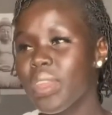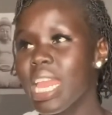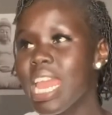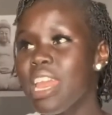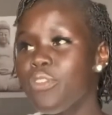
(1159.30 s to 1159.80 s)

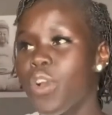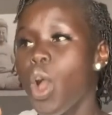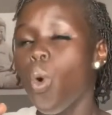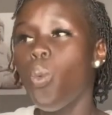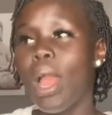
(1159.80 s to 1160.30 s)
If
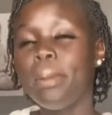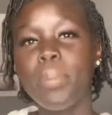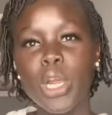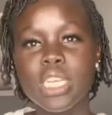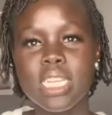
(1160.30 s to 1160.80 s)
one
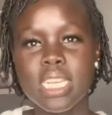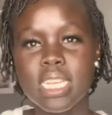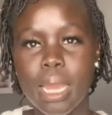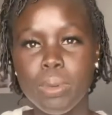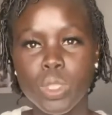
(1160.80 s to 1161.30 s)
person is
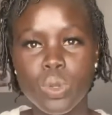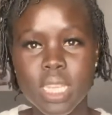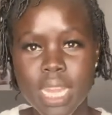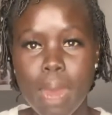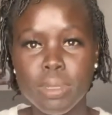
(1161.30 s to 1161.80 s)
able to
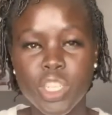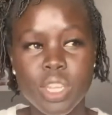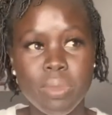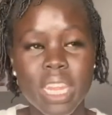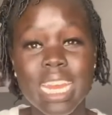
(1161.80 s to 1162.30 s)
establish
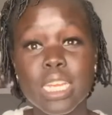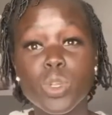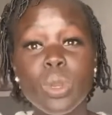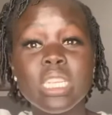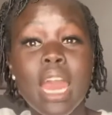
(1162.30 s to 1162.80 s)
something that is
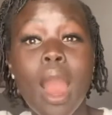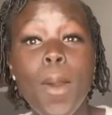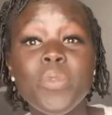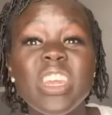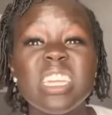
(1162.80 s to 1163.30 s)
going to
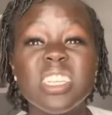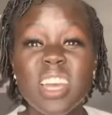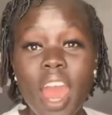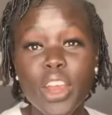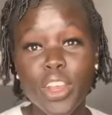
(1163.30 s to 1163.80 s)
help the
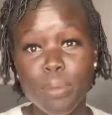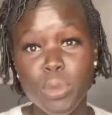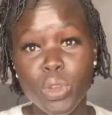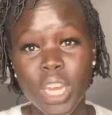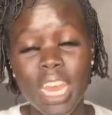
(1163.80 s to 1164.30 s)
entire
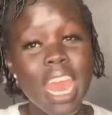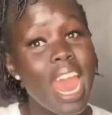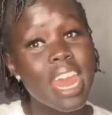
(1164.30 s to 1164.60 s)
community,